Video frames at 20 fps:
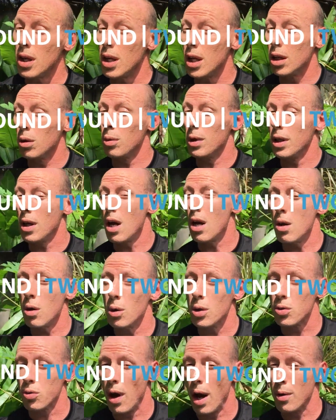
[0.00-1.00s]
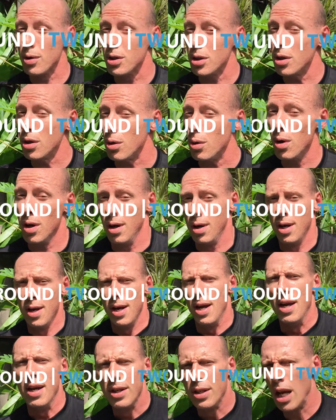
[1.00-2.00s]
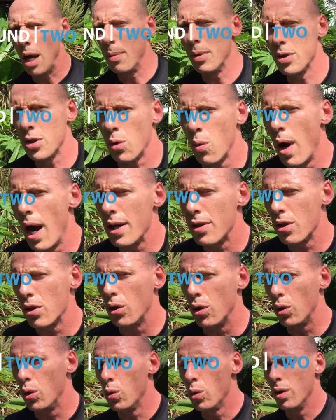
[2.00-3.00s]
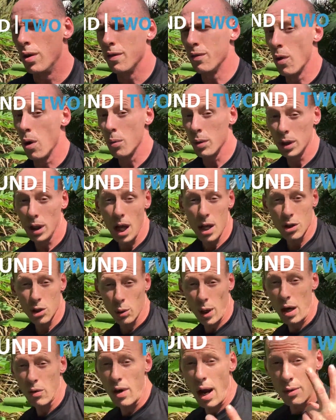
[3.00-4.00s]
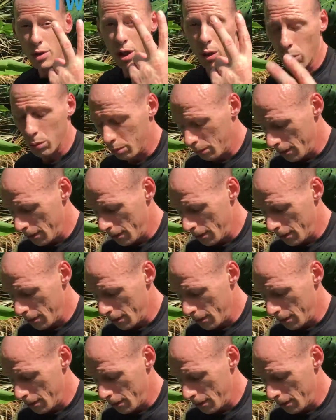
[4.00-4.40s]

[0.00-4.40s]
Here we go. It's round 2. Double squat 2, forward lunge. Okay, round 2.